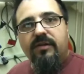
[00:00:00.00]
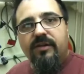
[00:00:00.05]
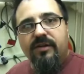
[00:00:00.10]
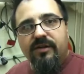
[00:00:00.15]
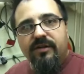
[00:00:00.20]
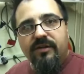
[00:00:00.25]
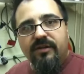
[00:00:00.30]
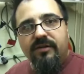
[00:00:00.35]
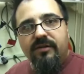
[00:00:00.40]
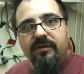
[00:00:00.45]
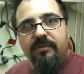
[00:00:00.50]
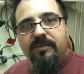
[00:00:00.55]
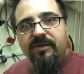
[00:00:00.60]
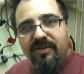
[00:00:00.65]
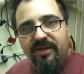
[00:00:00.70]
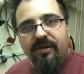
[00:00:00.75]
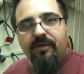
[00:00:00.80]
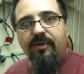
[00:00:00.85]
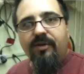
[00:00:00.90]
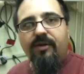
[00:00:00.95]
the
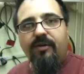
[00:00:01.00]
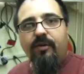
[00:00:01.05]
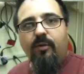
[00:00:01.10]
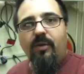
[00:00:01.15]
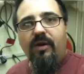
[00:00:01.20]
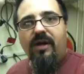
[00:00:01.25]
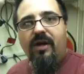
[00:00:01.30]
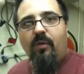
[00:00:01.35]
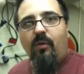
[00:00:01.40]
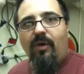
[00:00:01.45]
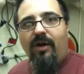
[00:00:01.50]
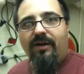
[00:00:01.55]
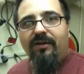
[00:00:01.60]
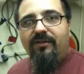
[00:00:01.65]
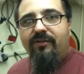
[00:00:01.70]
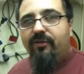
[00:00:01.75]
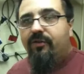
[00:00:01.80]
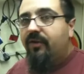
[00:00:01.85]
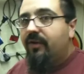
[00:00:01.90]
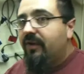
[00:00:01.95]
material the way I want
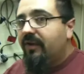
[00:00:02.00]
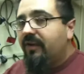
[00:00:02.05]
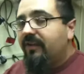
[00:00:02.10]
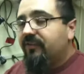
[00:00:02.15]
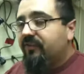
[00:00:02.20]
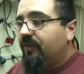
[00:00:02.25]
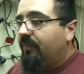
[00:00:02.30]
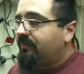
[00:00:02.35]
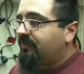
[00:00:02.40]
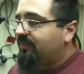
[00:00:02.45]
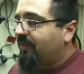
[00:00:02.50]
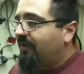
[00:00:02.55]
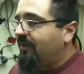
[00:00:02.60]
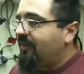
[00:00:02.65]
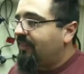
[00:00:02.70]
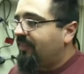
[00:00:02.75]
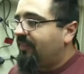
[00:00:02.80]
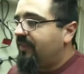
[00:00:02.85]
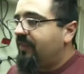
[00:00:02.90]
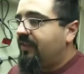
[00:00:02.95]
to. So I'm starting
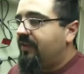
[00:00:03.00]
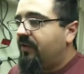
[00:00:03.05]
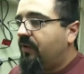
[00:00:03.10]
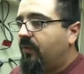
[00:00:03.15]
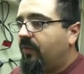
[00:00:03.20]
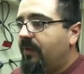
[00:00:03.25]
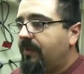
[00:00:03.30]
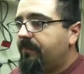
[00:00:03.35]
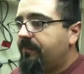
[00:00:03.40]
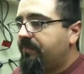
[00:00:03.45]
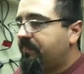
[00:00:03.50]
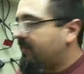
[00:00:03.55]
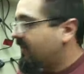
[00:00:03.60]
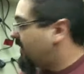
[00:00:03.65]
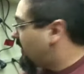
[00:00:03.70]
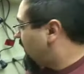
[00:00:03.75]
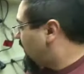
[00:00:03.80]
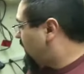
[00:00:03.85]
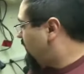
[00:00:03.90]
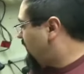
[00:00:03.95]
to think, you know what?
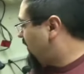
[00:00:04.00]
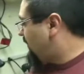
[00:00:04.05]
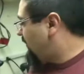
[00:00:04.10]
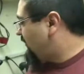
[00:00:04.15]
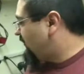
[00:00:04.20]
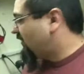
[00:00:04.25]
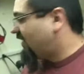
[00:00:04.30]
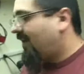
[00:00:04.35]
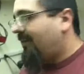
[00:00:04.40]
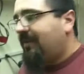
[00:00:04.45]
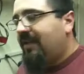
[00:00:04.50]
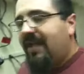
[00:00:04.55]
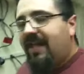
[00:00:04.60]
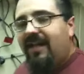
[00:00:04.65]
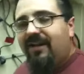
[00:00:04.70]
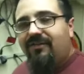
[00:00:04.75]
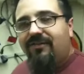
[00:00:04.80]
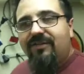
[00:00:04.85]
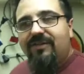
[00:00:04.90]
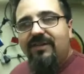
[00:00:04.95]
Maybe it's time to
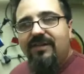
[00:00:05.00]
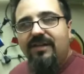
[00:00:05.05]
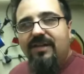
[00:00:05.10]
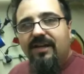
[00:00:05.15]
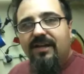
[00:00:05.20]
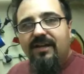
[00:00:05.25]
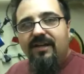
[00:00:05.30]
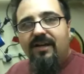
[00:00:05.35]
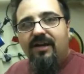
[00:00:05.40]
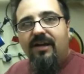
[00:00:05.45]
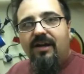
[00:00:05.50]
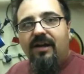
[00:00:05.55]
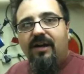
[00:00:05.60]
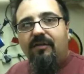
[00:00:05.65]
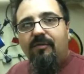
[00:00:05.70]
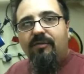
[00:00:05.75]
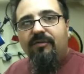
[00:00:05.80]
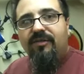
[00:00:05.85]
actually get a